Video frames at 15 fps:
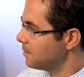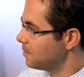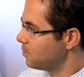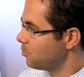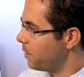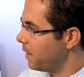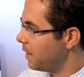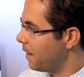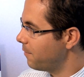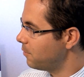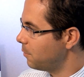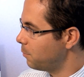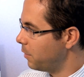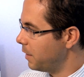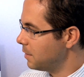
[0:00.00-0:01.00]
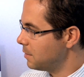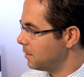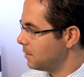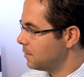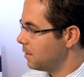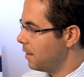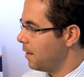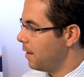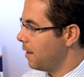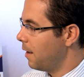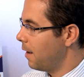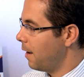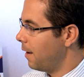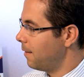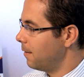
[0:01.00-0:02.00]
and straight after braces,
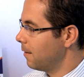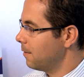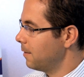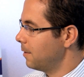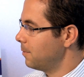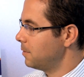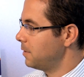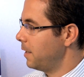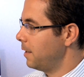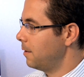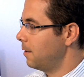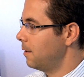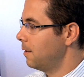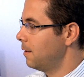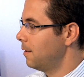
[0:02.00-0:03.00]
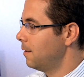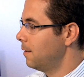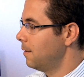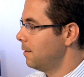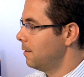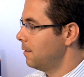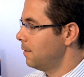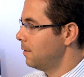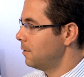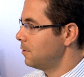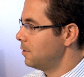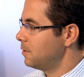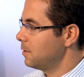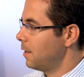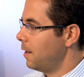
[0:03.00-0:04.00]
and the clear retainer
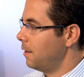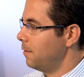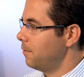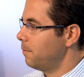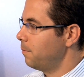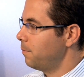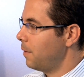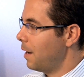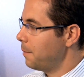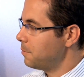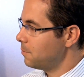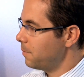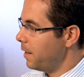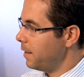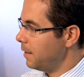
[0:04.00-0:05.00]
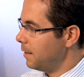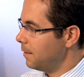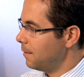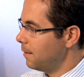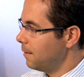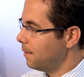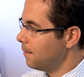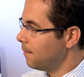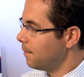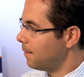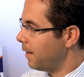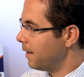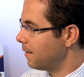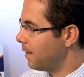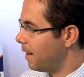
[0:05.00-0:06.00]
just kind of pops right in
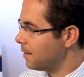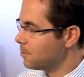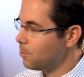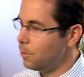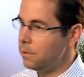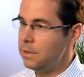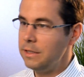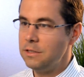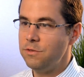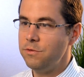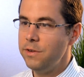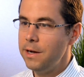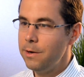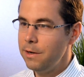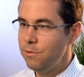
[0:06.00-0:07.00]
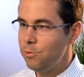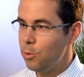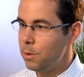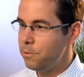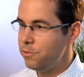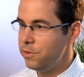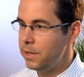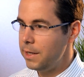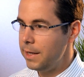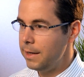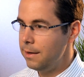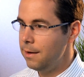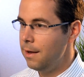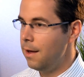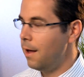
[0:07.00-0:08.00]
like that. So it's very
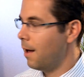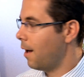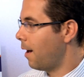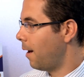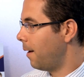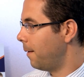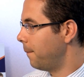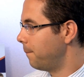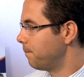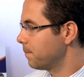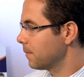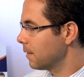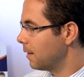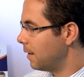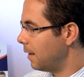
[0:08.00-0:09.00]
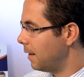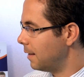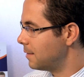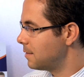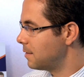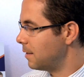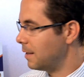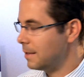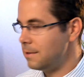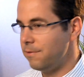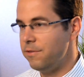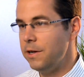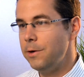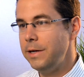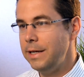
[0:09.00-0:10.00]
form-fitting. It's
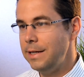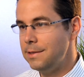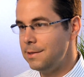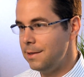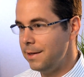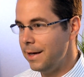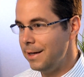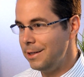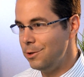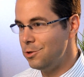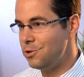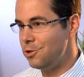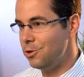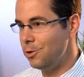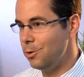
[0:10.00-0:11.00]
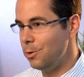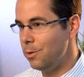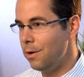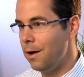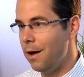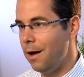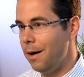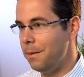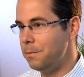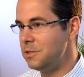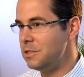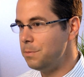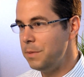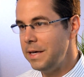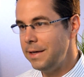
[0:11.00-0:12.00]
very easy to get used to.
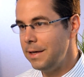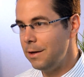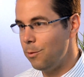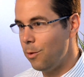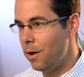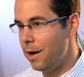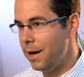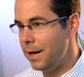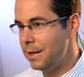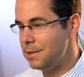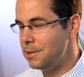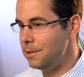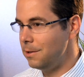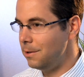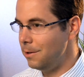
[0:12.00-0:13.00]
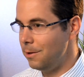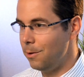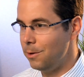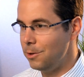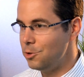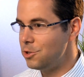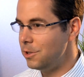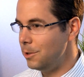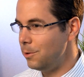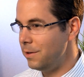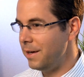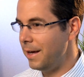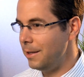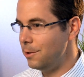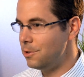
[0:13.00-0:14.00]
Speaking wise, usually you
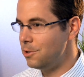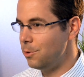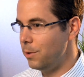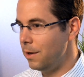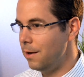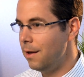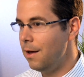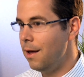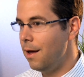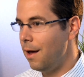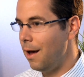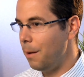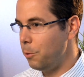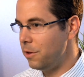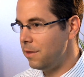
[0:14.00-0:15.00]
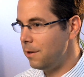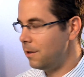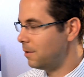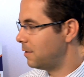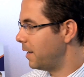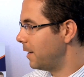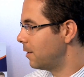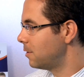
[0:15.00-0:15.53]
can get used to it within a day or